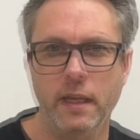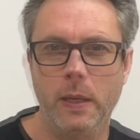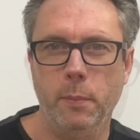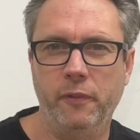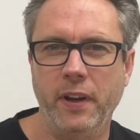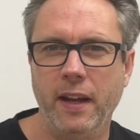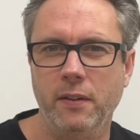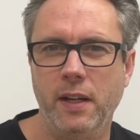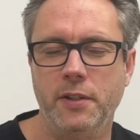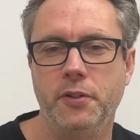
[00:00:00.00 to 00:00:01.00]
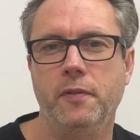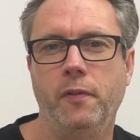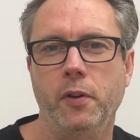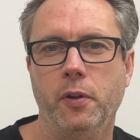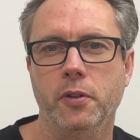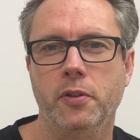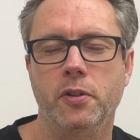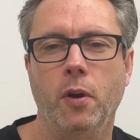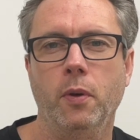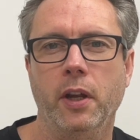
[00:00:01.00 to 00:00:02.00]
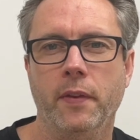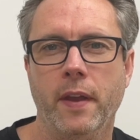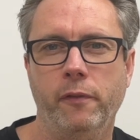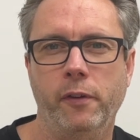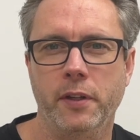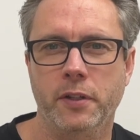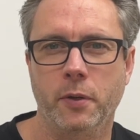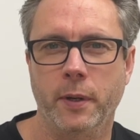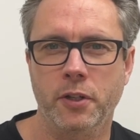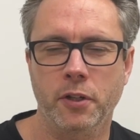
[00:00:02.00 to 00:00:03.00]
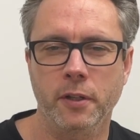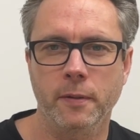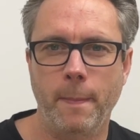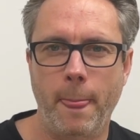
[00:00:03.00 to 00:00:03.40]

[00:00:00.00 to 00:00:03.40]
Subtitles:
But for now, let's just focus solely on that first question: